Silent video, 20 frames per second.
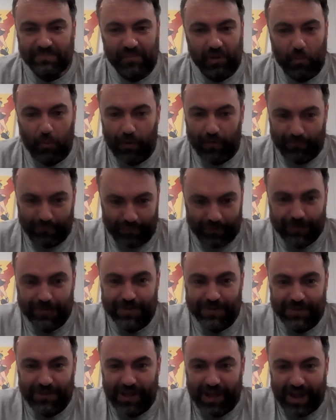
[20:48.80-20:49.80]
what
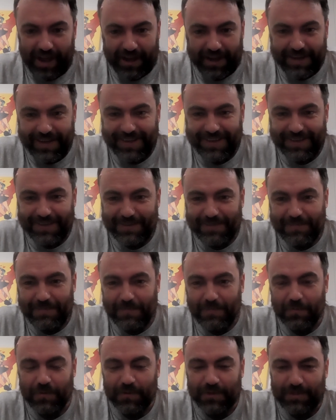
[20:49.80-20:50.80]
feels like
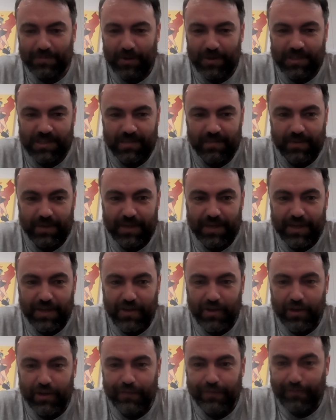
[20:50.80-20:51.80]
was supposed to be
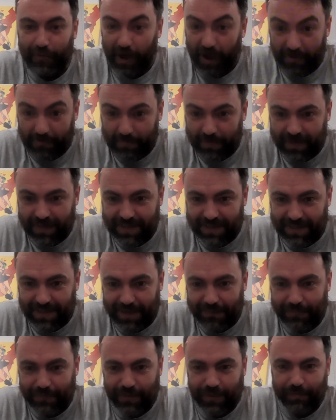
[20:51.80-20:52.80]
only 5 minutes
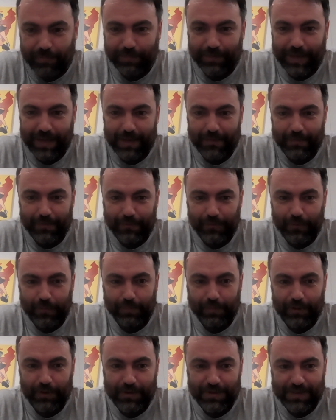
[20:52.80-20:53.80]
left of the planet before
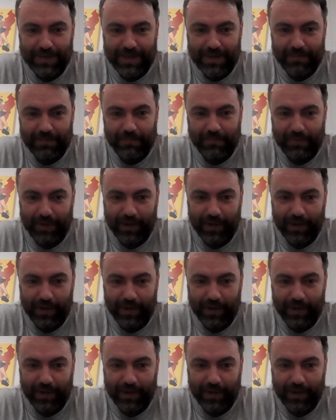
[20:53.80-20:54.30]
it blows up,